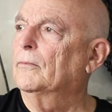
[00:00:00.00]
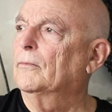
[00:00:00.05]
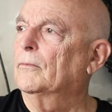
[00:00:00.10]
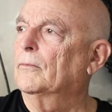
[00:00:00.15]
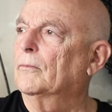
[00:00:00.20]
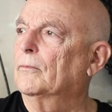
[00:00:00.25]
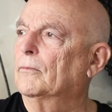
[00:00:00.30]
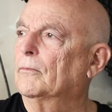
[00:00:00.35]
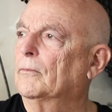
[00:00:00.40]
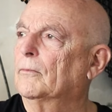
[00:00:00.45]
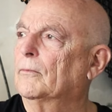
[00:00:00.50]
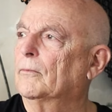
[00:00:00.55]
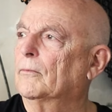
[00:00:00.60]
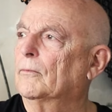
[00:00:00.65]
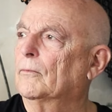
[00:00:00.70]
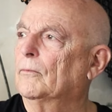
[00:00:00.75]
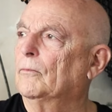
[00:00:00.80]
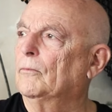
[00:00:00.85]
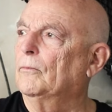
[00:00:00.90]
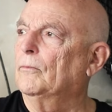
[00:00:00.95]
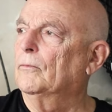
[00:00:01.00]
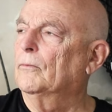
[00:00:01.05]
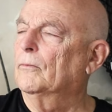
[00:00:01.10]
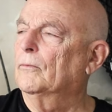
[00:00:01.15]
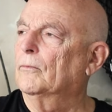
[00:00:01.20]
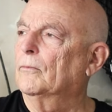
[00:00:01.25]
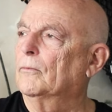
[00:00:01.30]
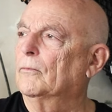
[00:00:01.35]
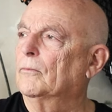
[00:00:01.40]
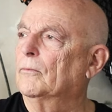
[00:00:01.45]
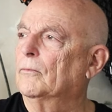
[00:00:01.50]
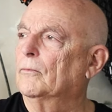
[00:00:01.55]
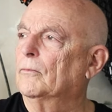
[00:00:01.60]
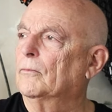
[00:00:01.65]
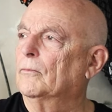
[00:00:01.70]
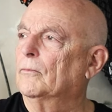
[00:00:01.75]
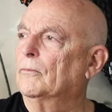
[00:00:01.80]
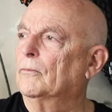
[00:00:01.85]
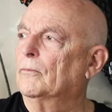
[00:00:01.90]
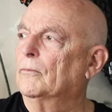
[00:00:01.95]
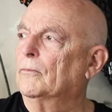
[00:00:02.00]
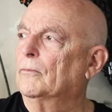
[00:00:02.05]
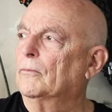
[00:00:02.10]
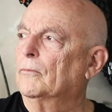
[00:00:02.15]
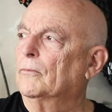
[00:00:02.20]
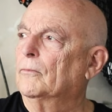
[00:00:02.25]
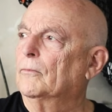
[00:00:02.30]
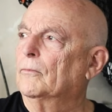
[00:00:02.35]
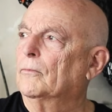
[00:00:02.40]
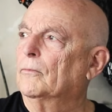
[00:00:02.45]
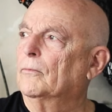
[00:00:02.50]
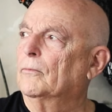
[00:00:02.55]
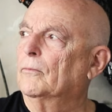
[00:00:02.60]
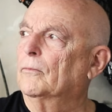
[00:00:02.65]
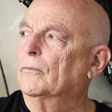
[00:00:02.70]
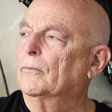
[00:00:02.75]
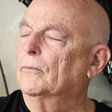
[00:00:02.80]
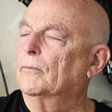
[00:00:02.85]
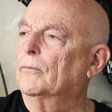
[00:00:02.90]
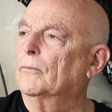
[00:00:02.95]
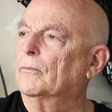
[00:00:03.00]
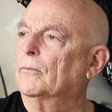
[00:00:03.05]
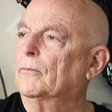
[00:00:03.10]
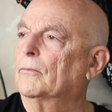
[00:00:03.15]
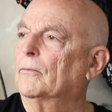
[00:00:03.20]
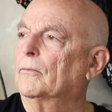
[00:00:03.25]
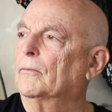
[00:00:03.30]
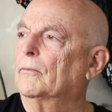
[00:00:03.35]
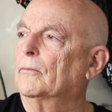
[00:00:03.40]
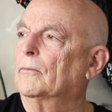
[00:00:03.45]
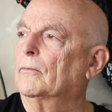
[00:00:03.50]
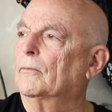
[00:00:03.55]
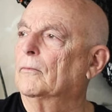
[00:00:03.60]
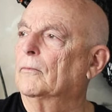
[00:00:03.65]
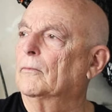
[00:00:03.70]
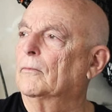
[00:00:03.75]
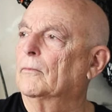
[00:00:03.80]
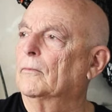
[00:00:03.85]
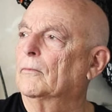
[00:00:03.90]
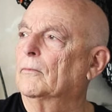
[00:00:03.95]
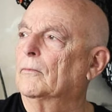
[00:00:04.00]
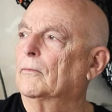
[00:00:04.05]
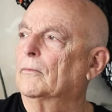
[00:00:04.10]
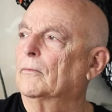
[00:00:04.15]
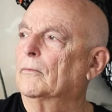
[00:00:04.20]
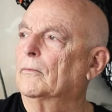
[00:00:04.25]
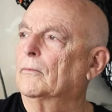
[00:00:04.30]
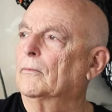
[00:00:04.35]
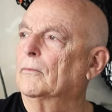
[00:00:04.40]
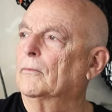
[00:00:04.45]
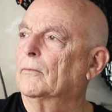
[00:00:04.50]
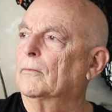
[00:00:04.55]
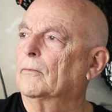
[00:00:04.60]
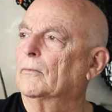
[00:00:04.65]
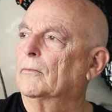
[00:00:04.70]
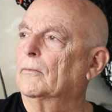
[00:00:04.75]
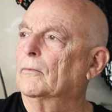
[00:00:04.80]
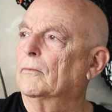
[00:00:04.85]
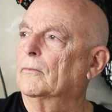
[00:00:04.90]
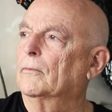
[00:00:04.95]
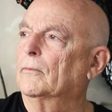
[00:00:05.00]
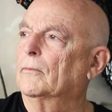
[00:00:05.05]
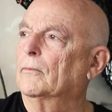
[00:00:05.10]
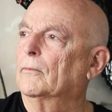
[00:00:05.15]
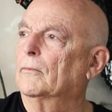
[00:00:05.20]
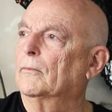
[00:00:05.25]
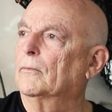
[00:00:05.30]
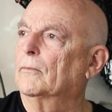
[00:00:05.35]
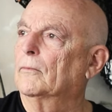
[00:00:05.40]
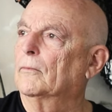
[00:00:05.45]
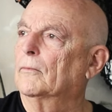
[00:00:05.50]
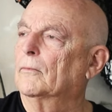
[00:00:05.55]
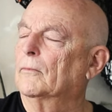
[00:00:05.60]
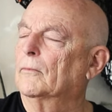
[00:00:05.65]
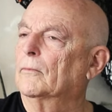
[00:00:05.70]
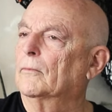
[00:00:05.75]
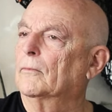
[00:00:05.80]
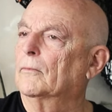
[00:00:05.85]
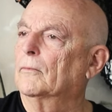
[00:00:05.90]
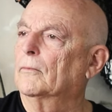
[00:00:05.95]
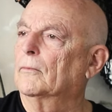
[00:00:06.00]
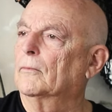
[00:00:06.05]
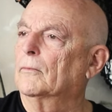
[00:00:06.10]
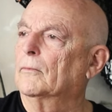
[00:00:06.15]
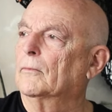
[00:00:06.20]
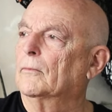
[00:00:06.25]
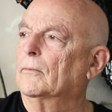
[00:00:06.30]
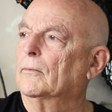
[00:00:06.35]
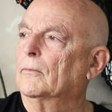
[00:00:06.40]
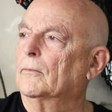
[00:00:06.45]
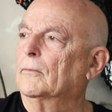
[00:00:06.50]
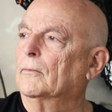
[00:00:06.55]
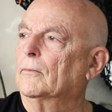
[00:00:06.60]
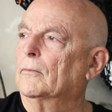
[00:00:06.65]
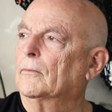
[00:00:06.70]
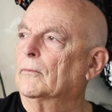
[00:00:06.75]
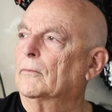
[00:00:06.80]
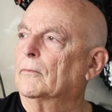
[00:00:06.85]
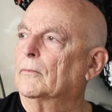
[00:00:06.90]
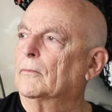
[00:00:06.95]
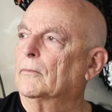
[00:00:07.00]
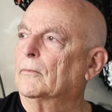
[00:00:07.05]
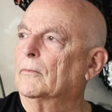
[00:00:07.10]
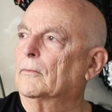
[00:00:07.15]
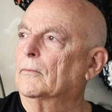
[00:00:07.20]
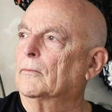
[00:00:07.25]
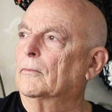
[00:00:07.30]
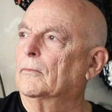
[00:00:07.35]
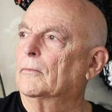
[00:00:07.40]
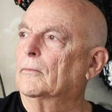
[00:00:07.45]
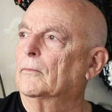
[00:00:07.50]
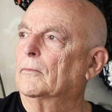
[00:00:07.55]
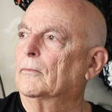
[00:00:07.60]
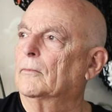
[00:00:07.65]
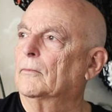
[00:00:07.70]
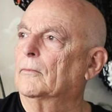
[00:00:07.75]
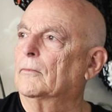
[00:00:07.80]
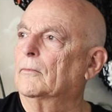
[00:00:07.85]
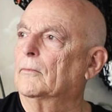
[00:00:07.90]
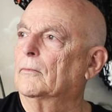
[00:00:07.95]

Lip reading: This person isn't speaking.